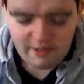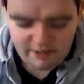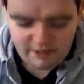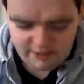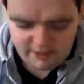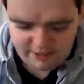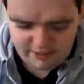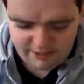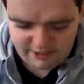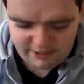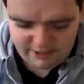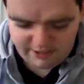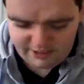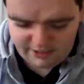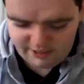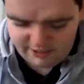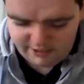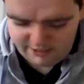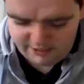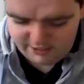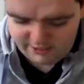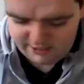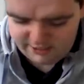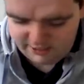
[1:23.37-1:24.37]

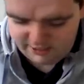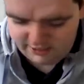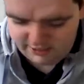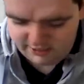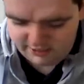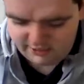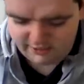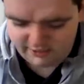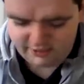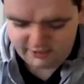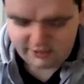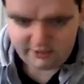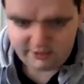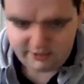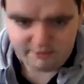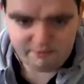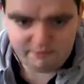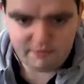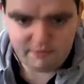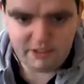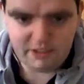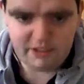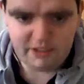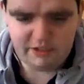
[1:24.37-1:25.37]
uh, uh,
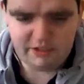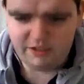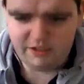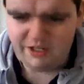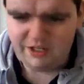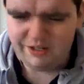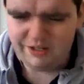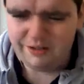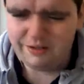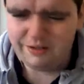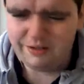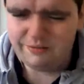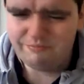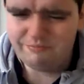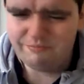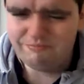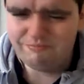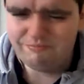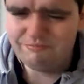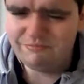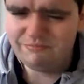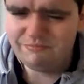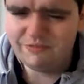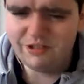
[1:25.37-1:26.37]
it,
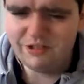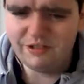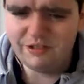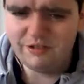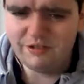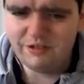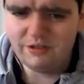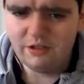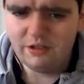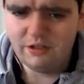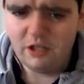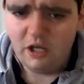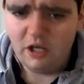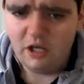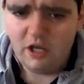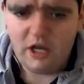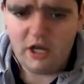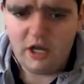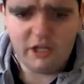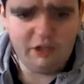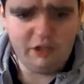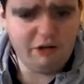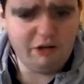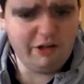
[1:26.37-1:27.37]
I know
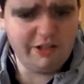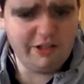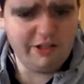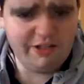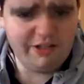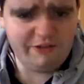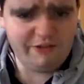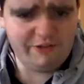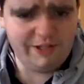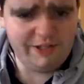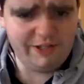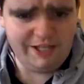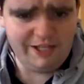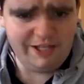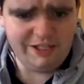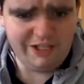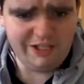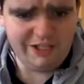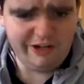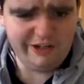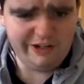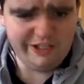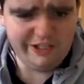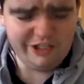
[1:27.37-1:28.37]
I definitely had
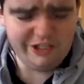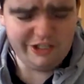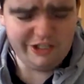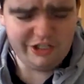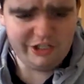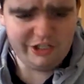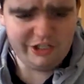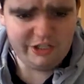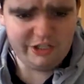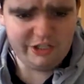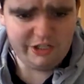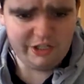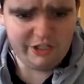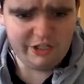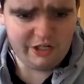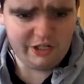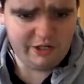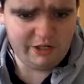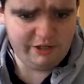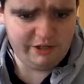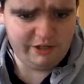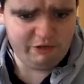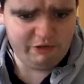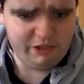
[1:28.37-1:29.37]
none in
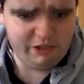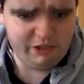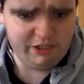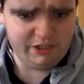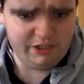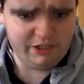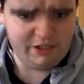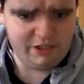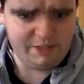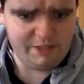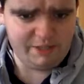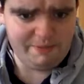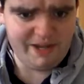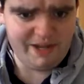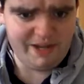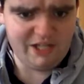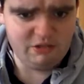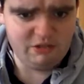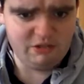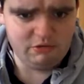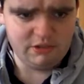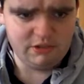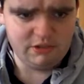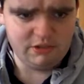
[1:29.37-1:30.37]
one of the past ones.
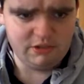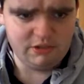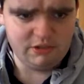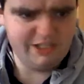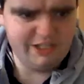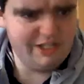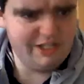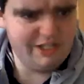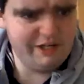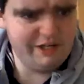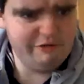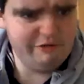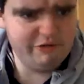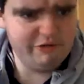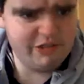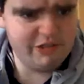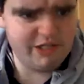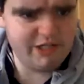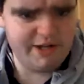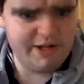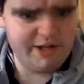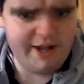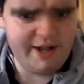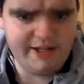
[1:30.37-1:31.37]
I think it was the last
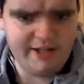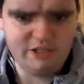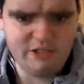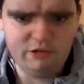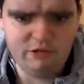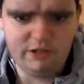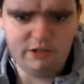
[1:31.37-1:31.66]
one.